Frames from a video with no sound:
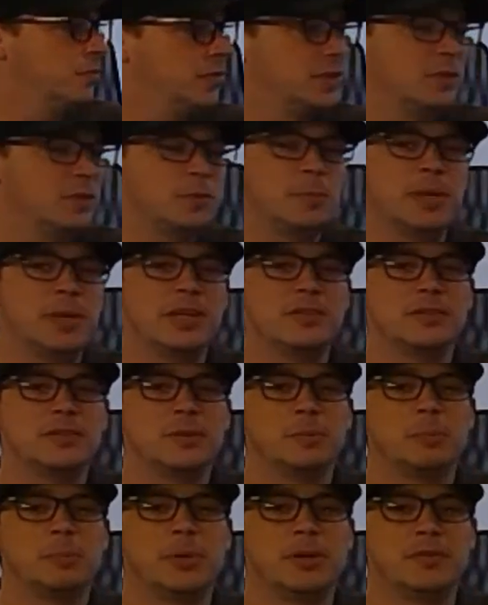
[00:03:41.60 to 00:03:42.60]
fit the
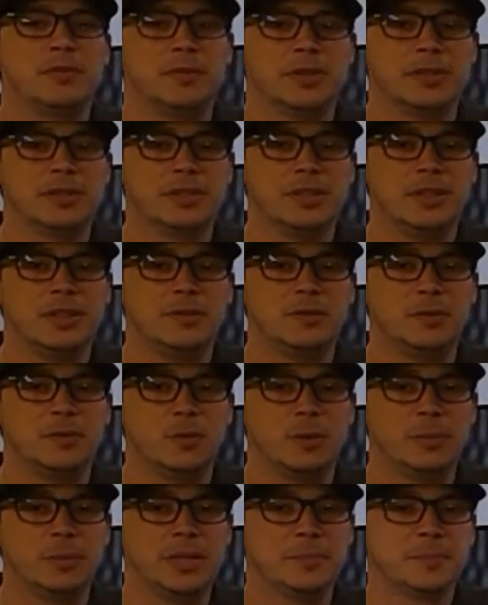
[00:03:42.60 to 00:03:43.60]
space perfectly
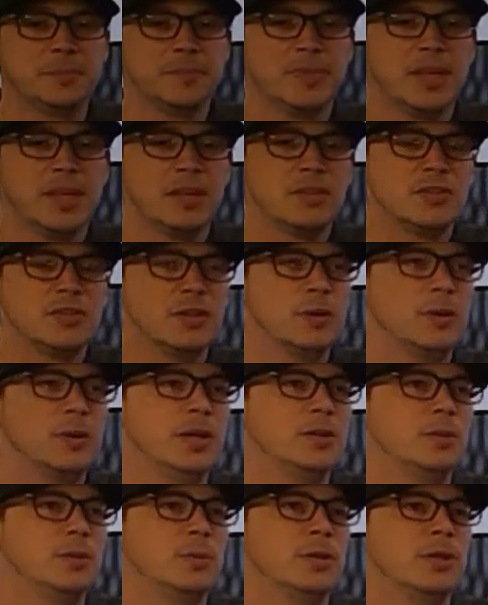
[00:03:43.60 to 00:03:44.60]
for me. So
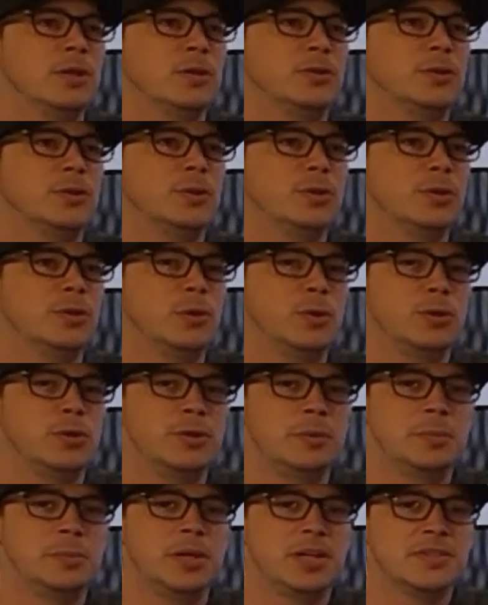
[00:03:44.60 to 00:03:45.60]
I do want to go through the
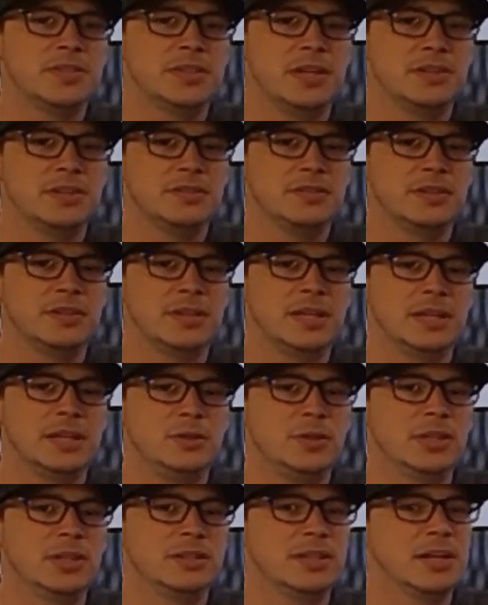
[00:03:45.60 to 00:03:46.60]
ordering process. Again,
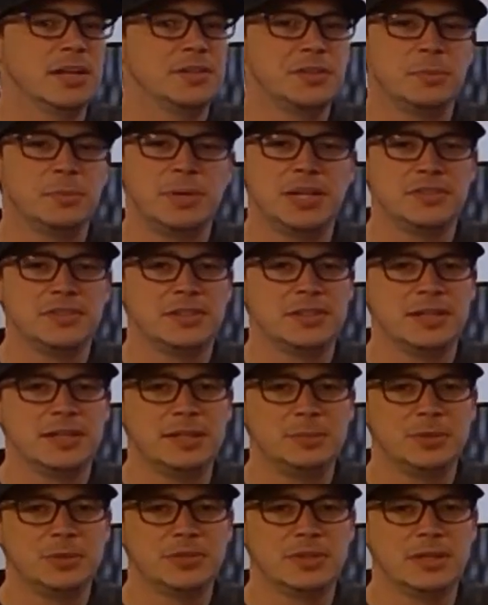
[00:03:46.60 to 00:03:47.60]
you get to customize the
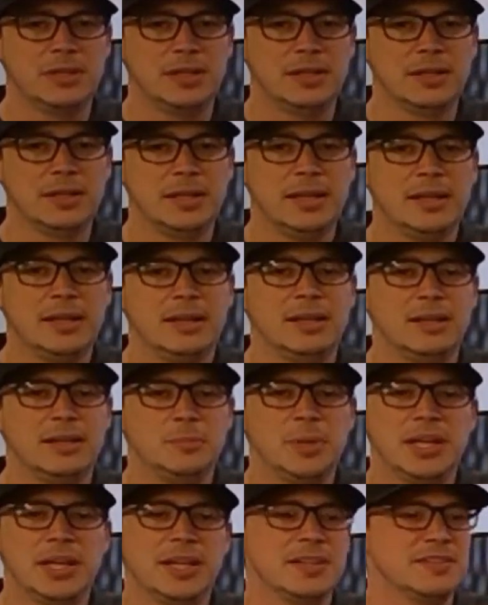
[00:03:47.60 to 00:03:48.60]
tables there.
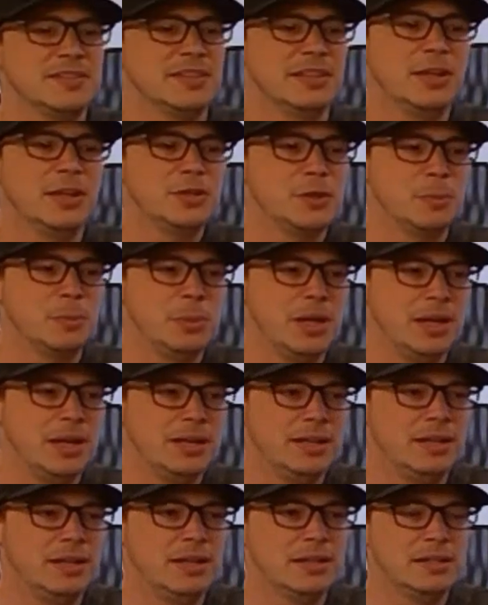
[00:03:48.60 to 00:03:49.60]
Um, I guess unless you're
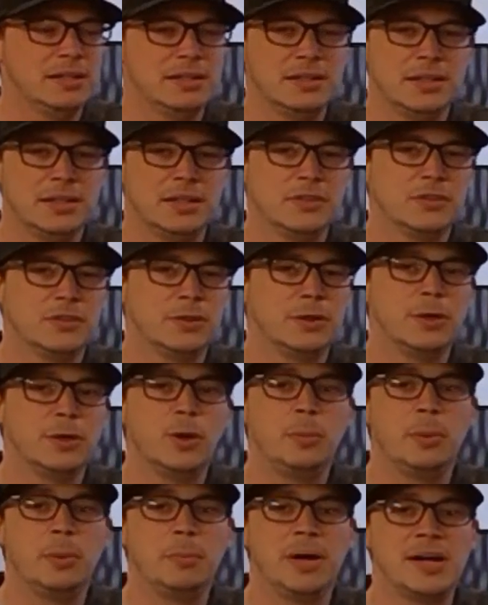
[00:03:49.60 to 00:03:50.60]
buying a clearance or an
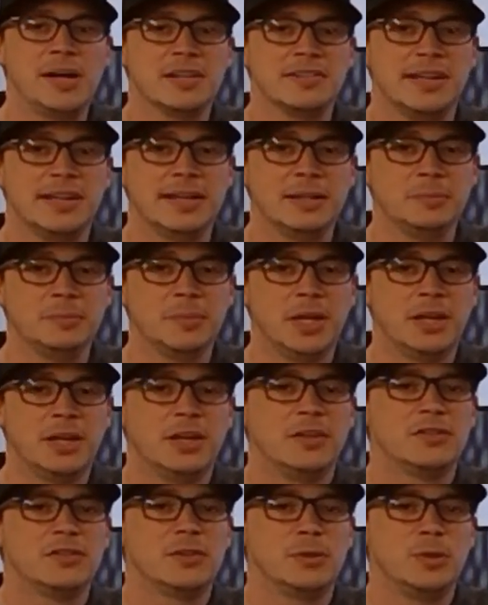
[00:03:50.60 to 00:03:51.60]
open box item.
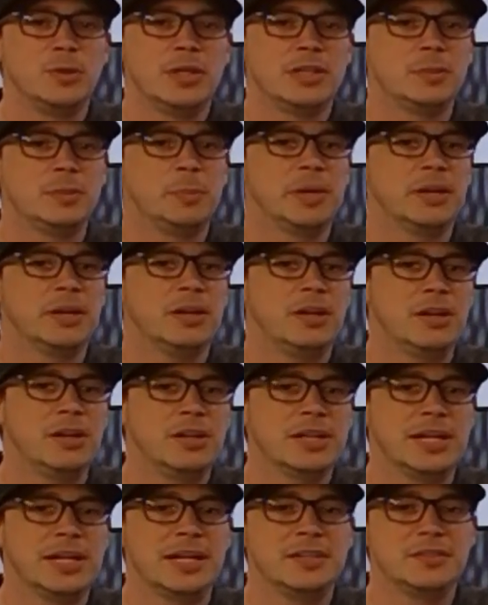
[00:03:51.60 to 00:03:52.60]
So you get to pick
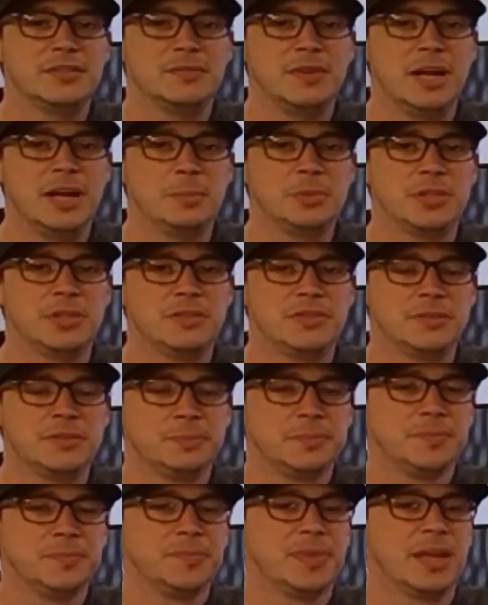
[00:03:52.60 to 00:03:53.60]
all kinds of options.
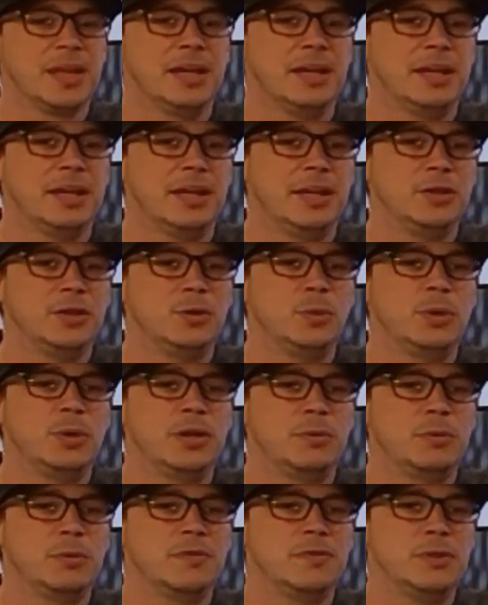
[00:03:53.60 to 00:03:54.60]
And I do
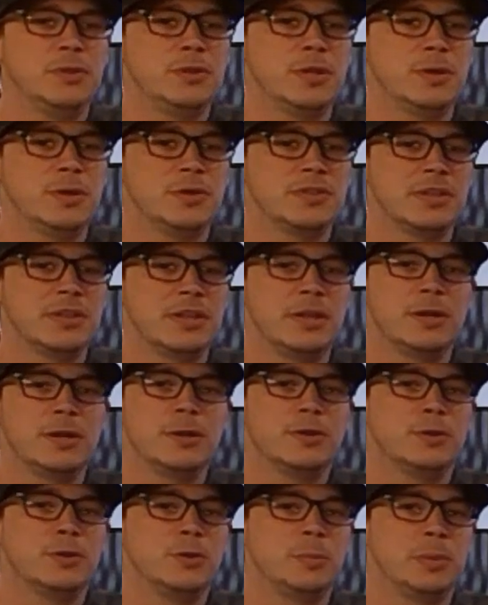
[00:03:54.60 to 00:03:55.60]
want to review those and then I'll
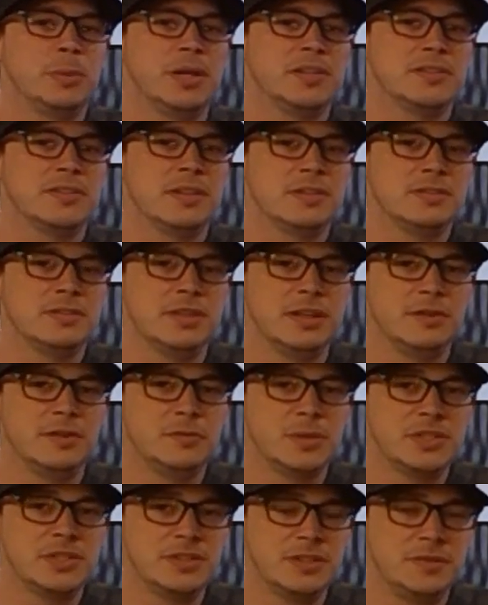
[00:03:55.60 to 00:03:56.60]
go through the process of
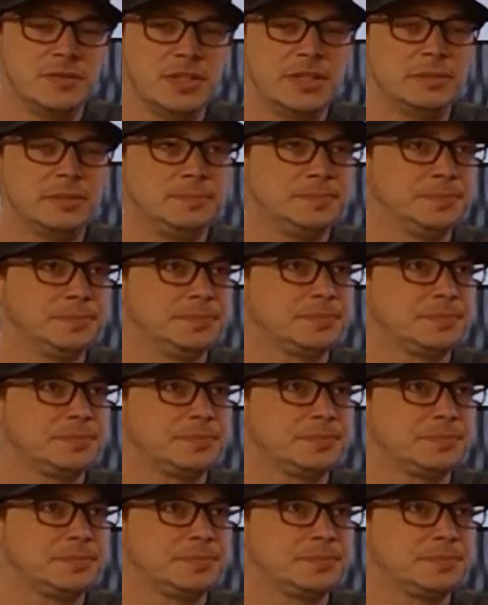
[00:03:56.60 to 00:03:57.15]
receiving it,